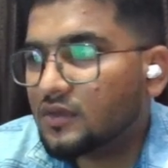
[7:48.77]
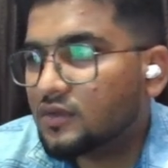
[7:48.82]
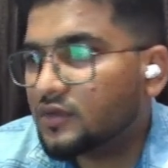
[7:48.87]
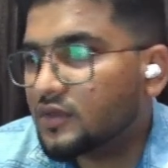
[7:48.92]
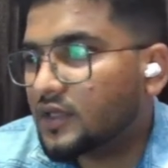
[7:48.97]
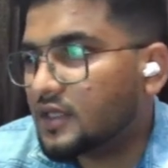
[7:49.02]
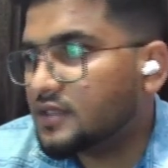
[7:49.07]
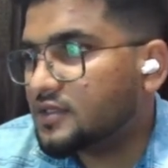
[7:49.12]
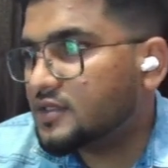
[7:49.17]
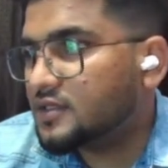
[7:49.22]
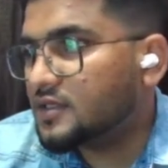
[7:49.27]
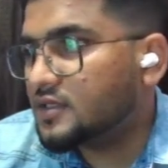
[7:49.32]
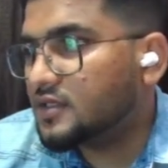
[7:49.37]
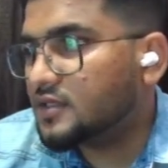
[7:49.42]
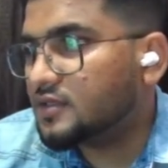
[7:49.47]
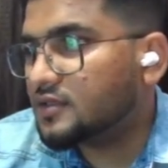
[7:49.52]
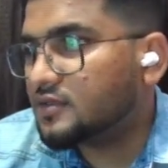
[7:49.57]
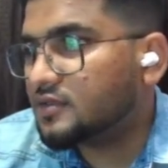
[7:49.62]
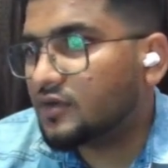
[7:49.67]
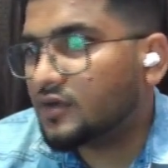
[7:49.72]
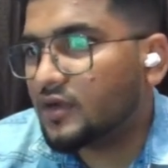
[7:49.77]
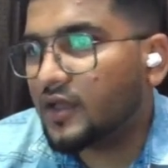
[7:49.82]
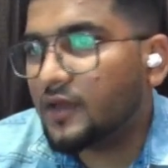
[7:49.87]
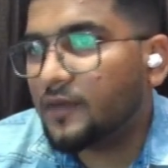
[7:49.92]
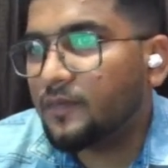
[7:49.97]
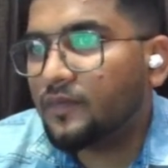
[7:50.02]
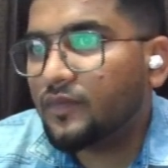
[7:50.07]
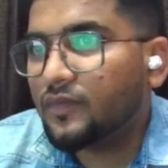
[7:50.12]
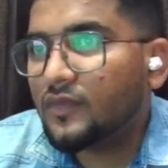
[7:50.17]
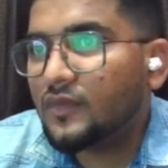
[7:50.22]
you can see this.
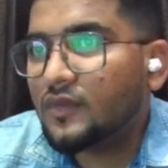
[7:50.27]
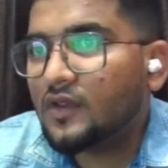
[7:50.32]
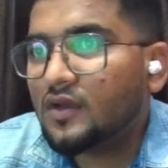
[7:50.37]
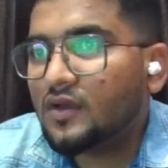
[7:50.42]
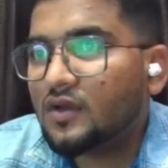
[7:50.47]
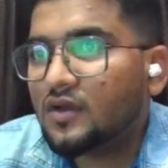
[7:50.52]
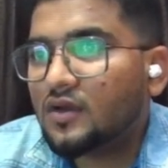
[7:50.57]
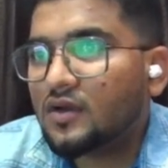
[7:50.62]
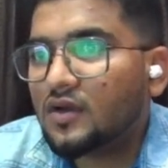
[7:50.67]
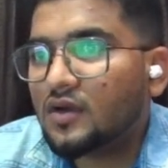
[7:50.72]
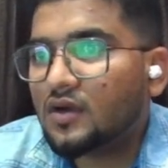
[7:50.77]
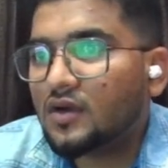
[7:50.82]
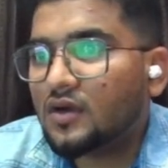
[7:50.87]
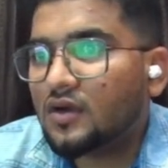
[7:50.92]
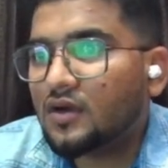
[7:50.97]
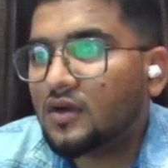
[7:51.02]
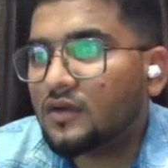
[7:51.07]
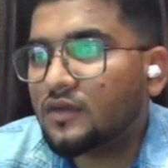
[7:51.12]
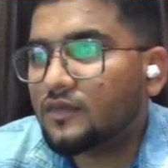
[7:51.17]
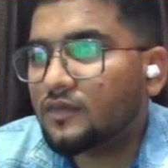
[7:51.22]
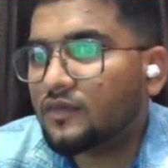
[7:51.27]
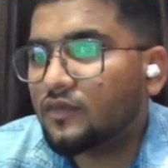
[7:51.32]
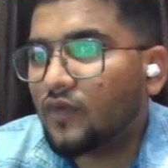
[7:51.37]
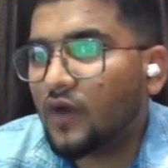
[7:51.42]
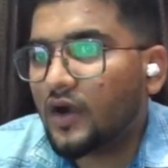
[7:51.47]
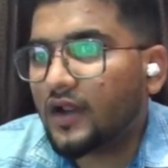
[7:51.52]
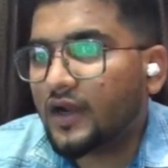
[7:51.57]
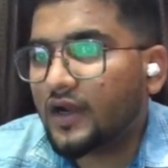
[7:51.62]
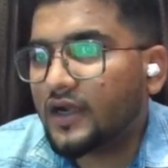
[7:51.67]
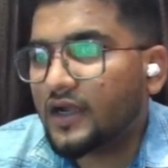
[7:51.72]
Okay,
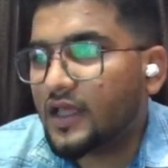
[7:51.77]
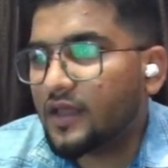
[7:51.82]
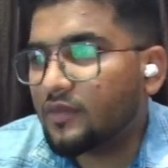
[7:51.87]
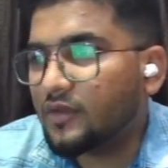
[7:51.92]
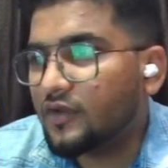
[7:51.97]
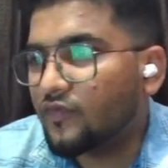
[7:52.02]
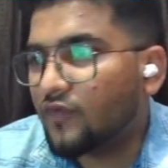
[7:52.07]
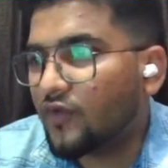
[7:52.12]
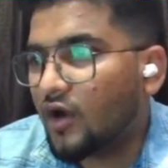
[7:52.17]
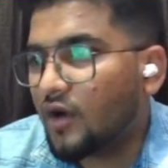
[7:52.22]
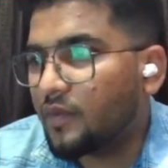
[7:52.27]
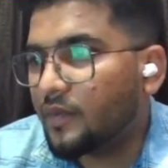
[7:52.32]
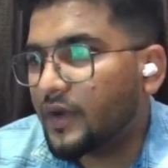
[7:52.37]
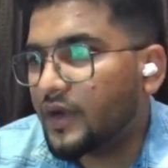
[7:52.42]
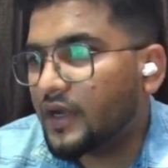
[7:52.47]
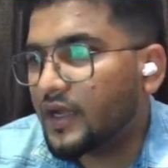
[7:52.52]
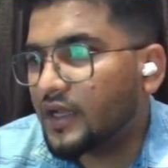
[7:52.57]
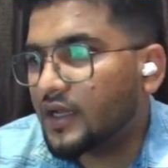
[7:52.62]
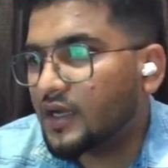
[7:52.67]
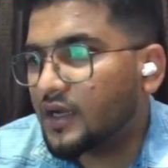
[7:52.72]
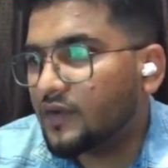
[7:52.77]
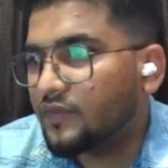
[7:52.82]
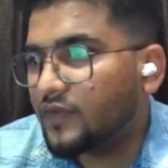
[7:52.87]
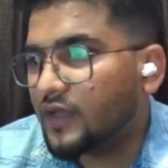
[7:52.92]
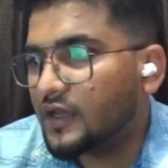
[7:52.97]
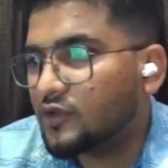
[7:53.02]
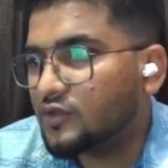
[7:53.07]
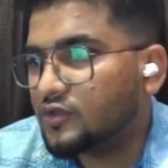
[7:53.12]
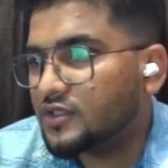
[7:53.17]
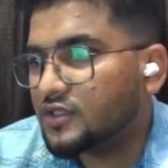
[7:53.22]
what runtime environment we
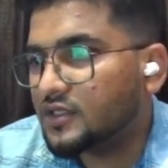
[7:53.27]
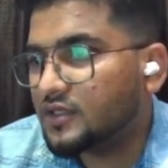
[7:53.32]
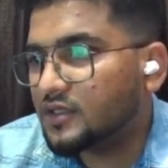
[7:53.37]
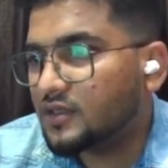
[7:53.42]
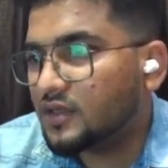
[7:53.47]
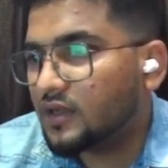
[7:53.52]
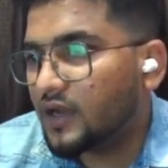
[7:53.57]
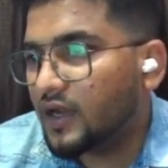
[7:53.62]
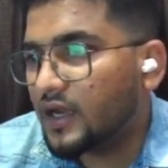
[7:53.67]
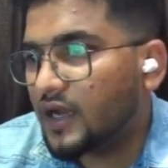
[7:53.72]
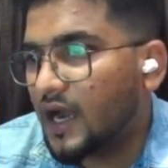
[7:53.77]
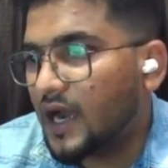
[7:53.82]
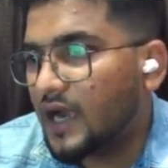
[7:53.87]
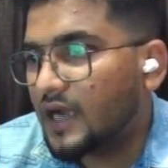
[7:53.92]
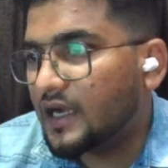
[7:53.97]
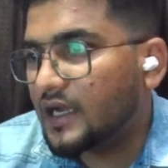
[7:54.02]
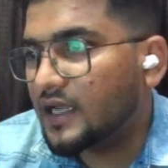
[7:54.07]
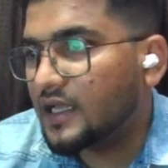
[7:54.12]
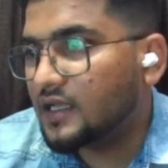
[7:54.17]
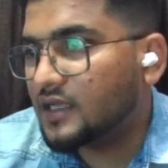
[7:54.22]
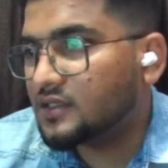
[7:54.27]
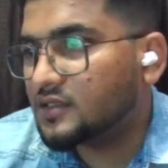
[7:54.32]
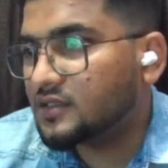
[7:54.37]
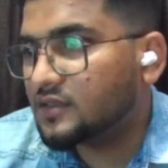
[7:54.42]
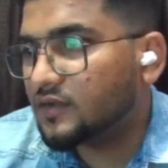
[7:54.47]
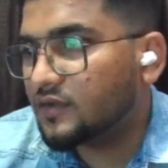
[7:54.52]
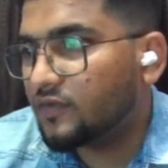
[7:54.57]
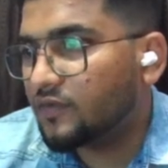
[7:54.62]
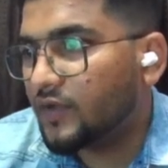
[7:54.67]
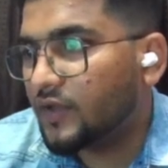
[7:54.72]
are using, and handlers
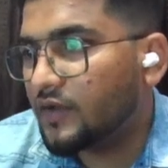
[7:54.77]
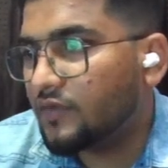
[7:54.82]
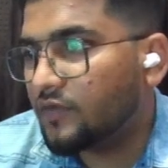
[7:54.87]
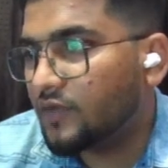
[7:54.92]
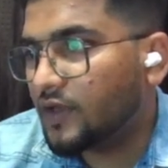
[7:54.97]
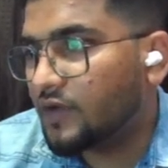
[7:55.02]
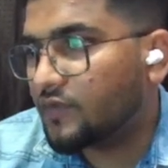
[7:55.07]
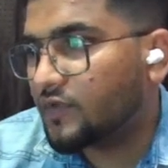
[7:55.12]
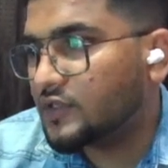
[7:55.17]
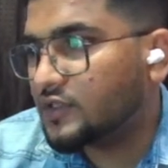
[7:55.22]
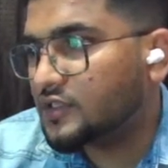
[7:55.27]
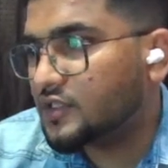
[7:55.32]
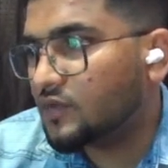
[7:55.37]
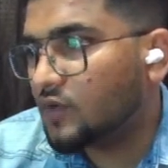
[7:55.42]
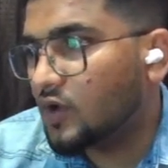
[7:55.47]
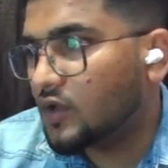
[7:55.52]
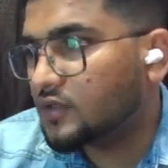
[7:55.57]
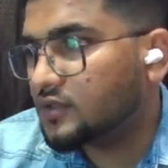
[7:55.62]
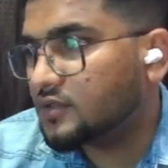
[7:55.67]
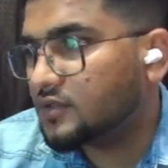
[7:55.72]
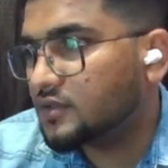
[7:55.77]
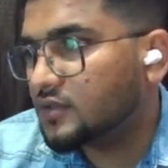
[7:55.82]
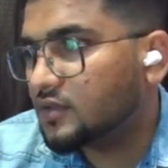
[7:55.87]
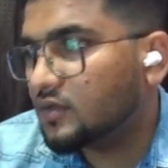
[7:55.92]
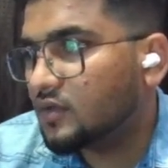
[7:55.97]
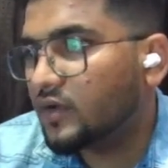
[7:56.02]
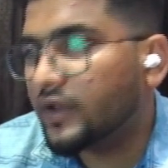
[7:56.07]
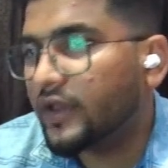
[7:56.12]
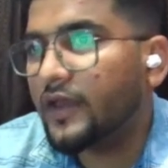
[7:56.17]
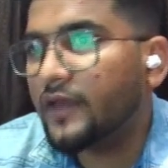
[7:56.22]
where we are function was.
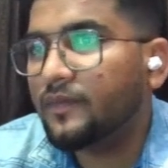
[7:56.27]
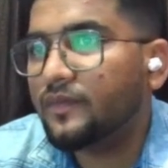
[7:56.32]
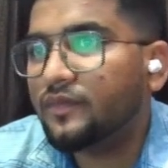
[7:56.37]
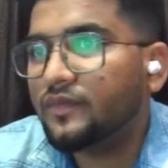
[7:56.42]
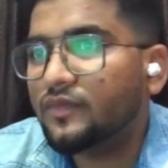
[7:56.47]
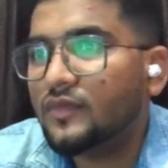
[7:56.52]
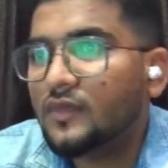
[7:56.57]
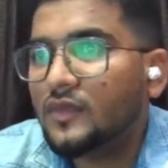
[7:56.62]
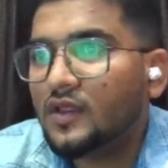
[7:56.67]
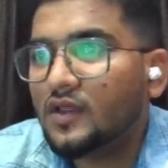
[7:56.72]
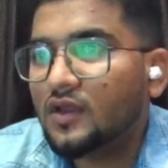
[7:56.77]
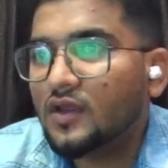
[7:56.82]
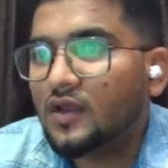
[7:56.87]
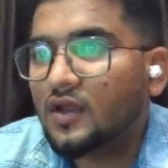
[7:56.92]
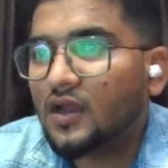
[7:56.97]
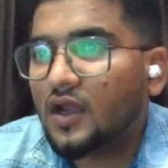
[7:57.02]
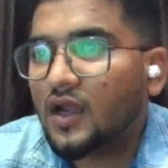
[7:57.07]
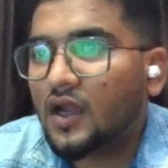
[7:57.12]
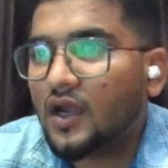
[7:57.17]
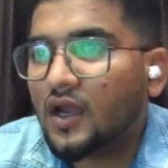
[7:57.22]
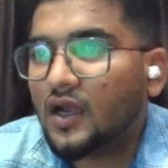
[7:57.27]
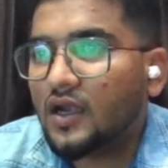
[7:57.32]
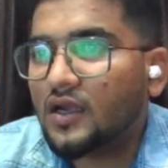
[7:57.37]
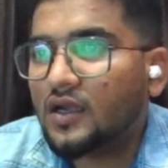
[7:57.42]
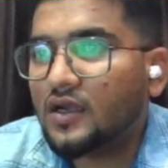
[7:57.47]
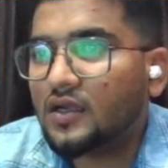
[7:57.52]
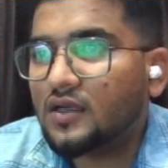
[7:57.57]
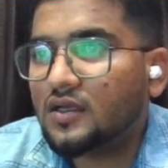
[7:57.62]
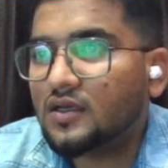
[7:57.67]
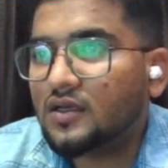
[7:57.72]
Okay,
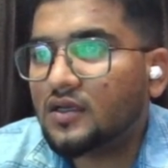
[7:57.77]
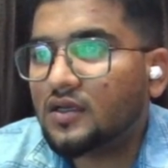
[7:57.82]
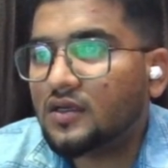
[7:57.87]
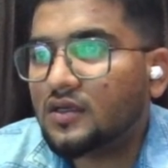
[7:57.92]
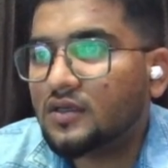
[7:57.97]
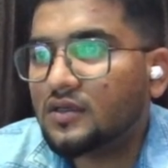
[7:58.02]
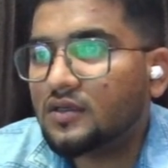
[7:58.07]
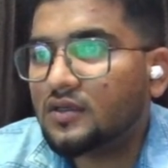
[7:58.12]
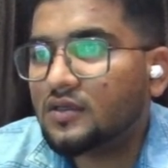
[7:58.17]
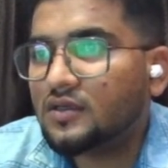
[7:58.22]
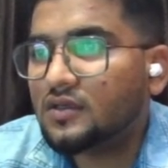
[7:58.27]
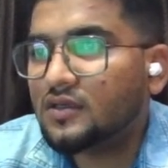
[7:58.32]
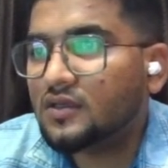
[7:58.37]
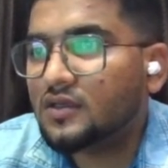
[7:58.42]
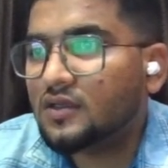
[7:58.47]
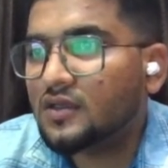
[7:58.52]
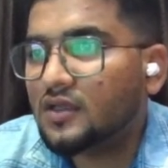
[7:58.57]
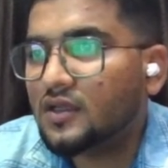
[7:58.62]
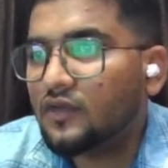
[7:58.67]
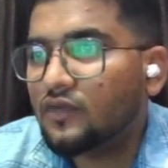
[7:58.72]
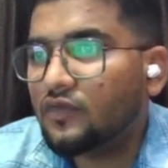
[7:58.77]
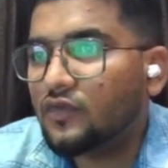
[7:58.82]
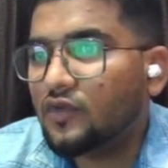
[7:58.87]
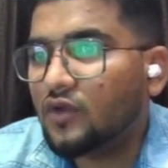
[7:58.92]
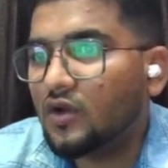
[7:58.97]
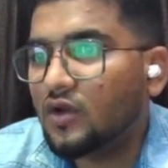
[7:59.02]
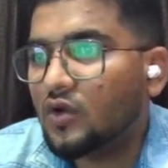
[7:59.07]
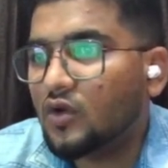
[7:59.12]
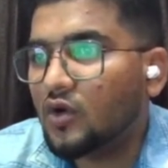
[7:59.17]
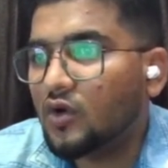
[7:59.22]
and if you
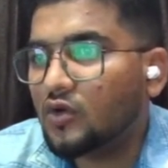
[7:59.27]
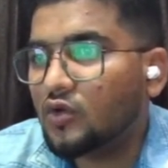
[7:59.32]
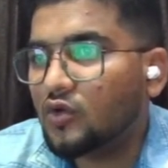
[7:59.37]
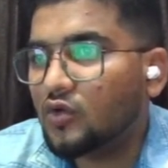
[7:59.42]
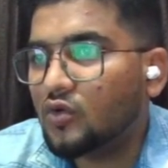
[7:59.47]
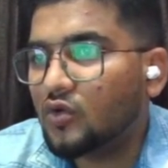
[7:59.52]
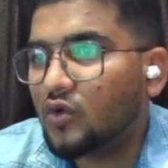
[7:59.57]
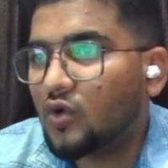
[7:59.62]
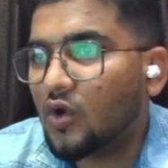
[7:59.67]
will go to